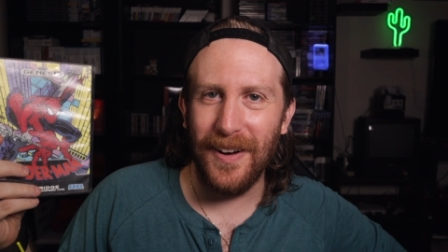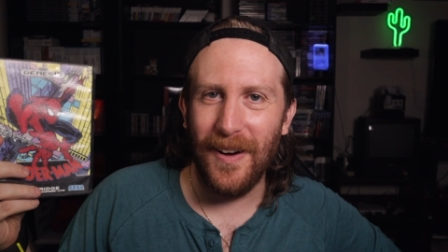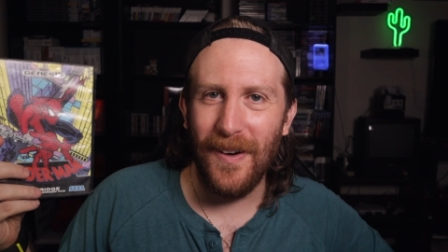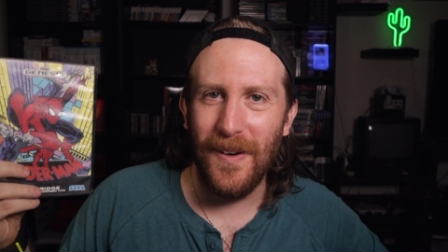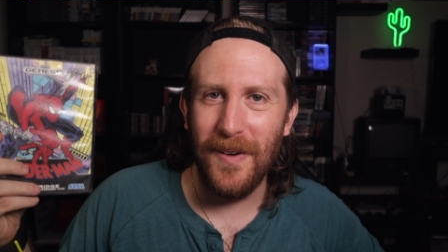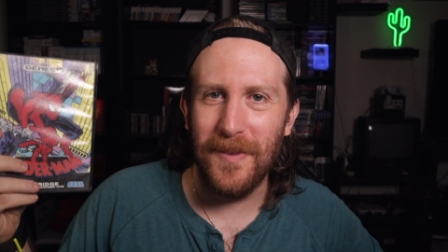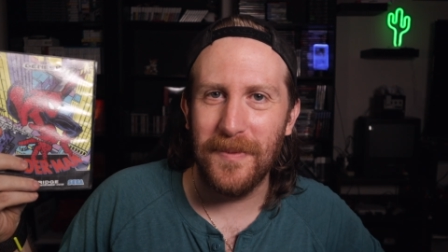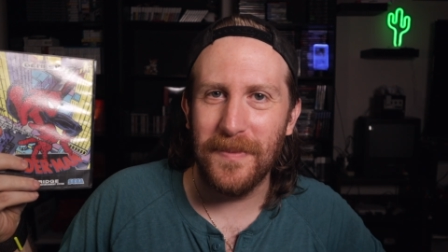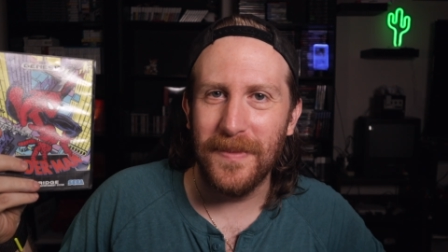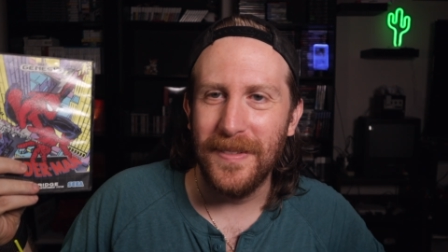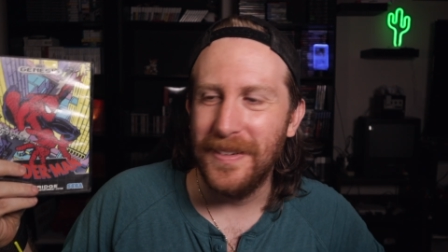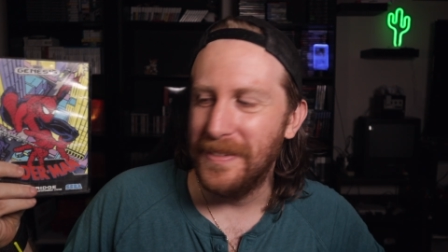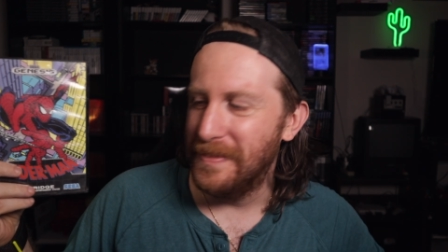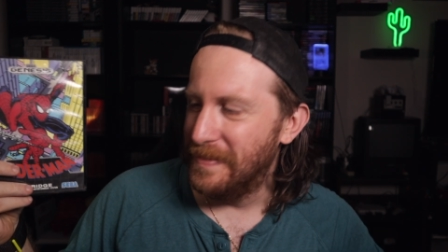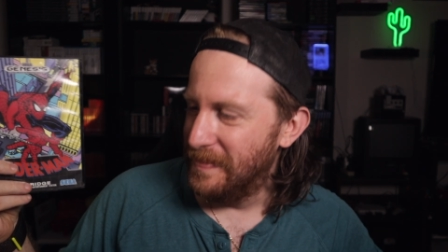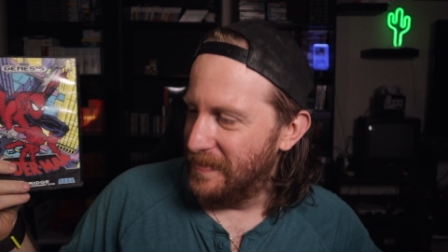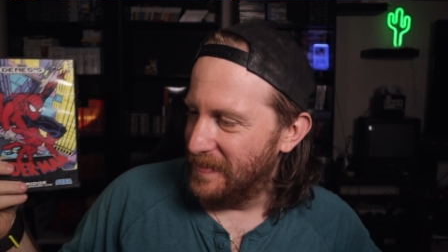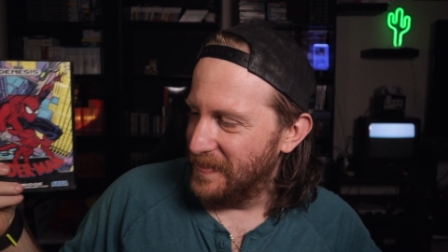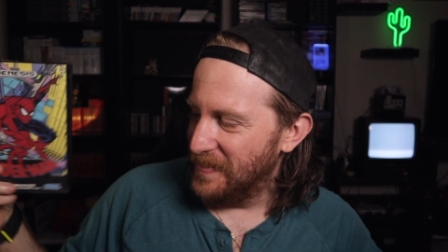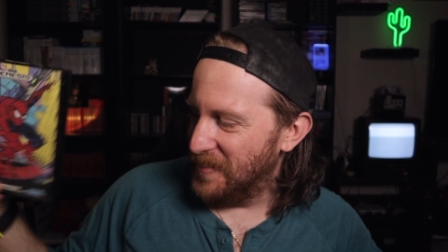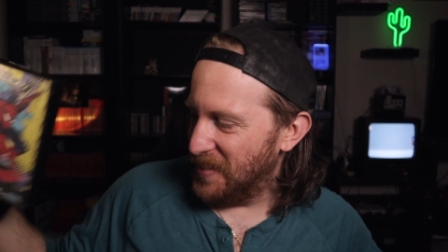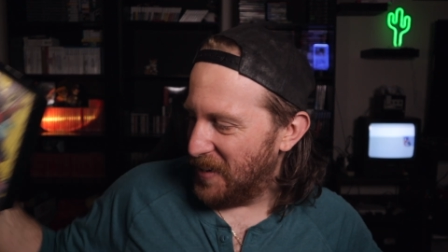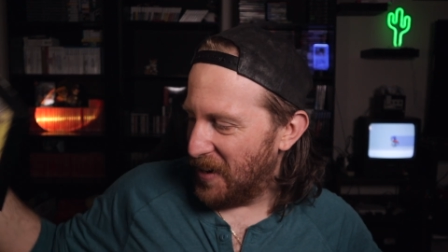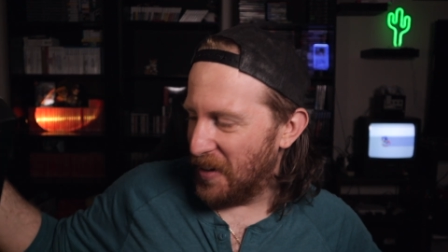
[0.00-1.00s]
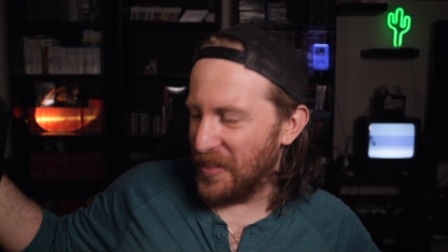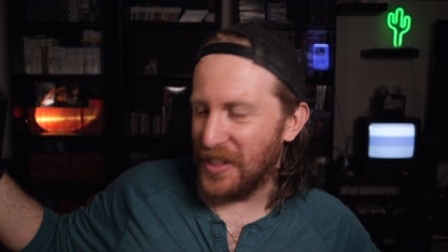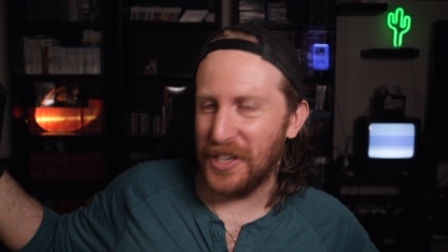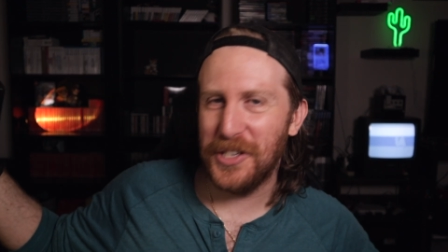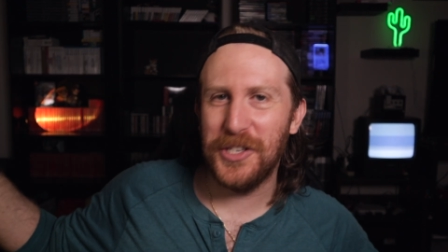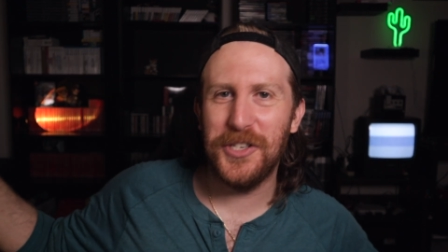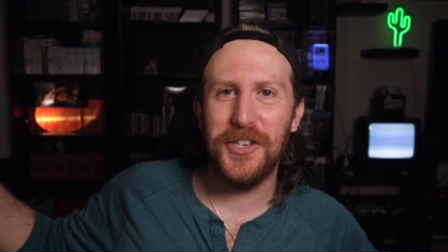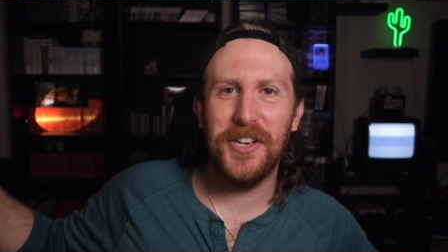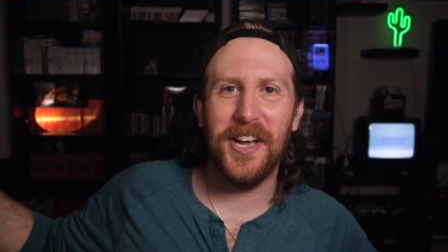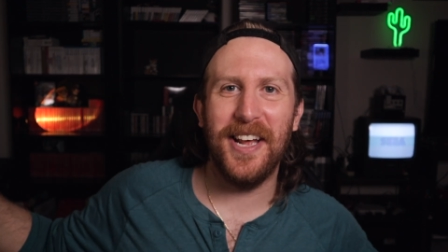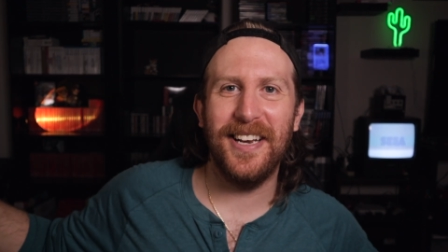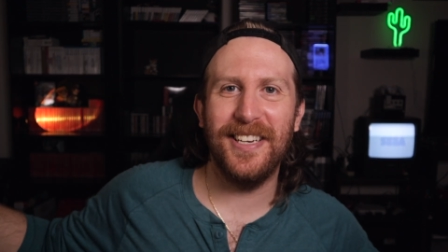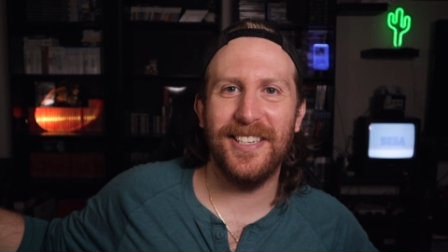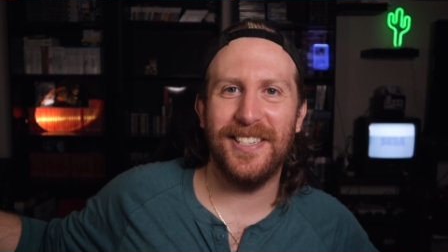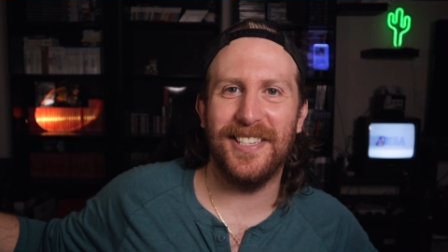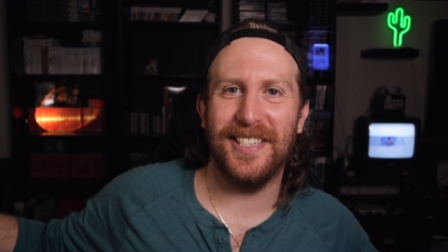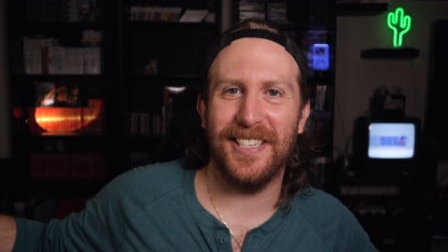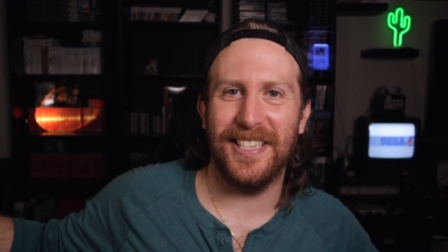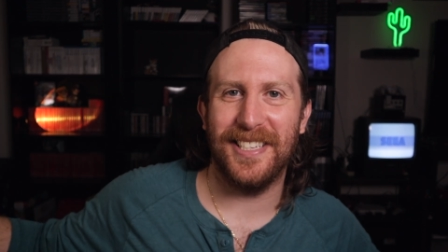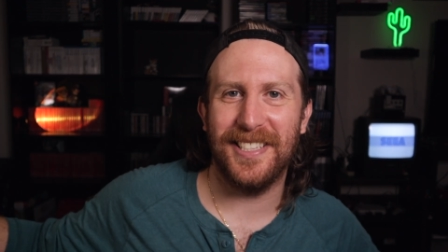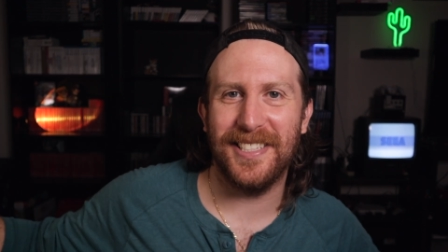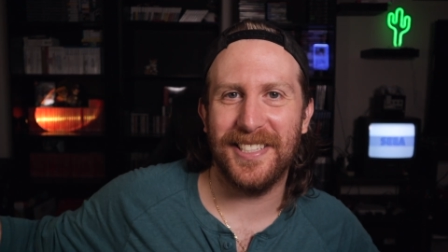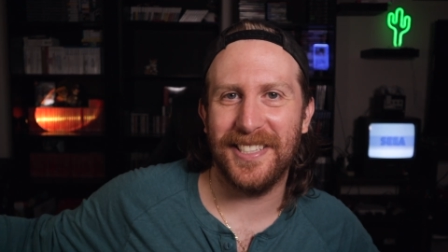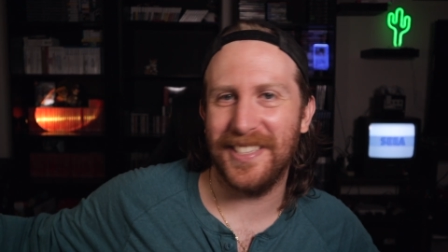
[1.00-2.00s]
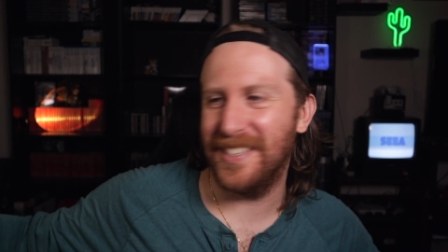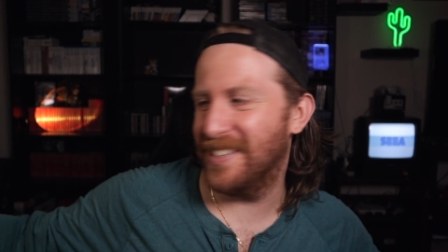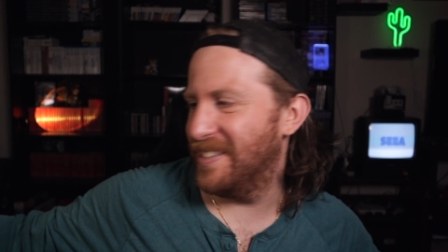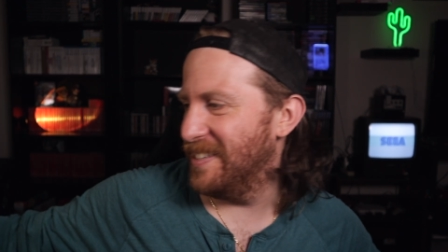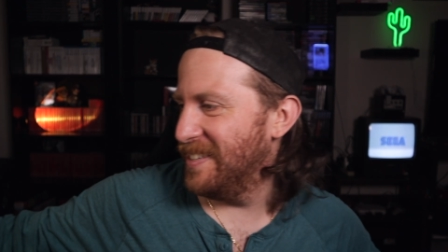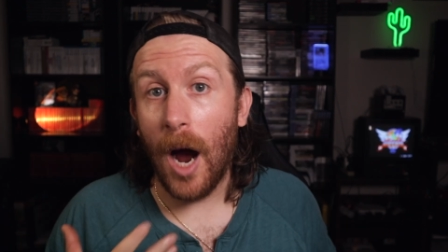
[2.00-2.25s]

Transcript: home on the Genesis.